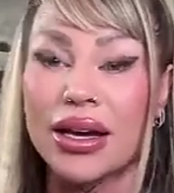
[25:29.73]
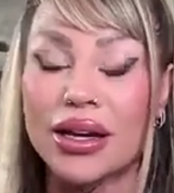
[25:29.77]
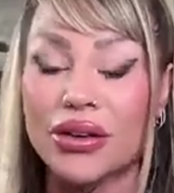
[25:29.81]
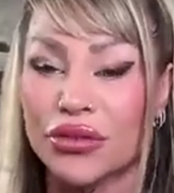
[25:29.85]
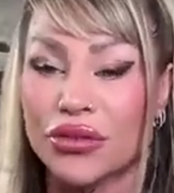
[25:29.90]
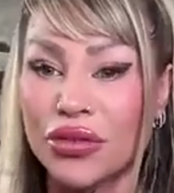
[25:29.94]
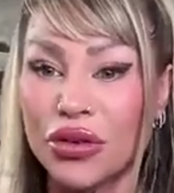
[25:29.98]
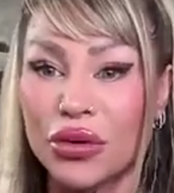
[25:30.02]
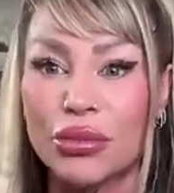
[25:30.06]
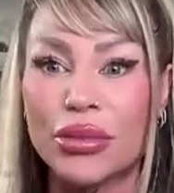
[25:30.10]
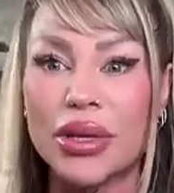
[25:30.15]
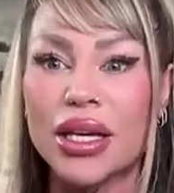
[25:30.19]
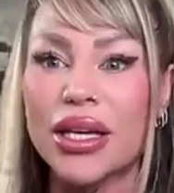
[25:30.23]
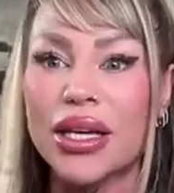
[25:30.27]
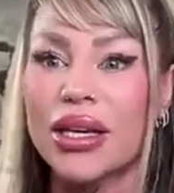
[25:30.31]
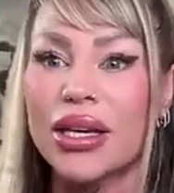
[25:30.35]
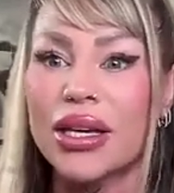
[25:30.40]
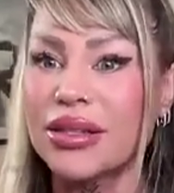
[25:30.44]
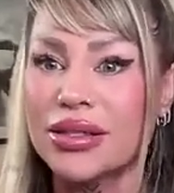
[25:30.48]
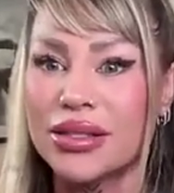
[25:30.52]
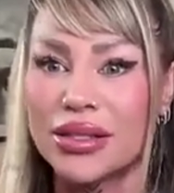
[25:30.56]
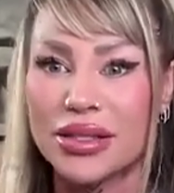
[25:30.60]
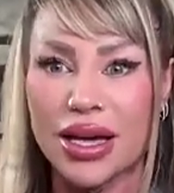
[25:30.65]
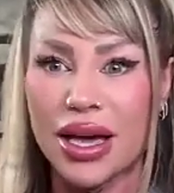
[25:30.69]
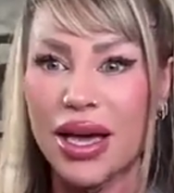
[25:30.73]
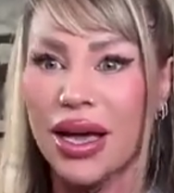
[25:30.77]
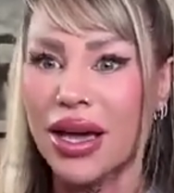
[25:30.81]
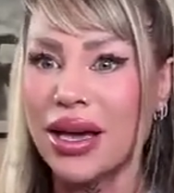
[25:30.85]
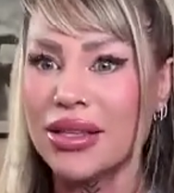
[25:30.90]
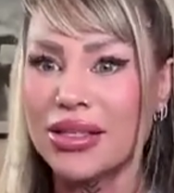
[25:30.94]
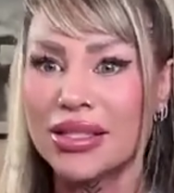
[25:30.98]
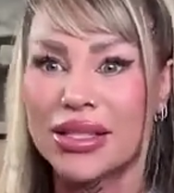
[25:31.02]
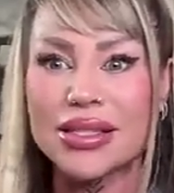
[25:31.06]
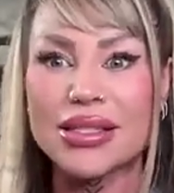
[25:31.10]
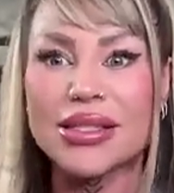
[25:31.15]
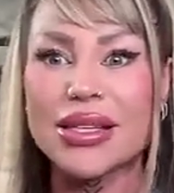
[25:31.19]
And for me, it's
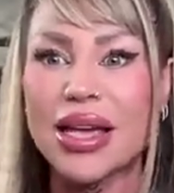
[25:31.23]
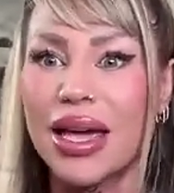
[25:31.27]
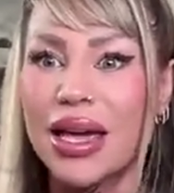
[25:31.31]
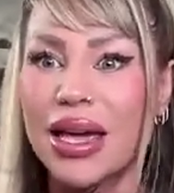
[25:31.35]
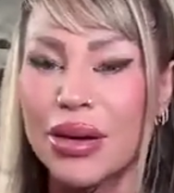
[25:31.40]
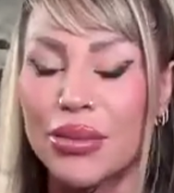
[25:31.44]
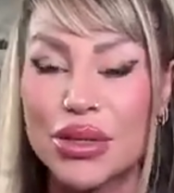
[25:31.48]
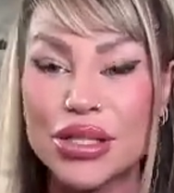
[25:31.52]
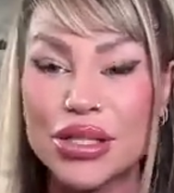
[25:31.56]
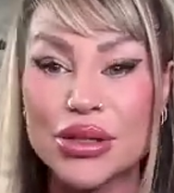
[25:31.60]
the same.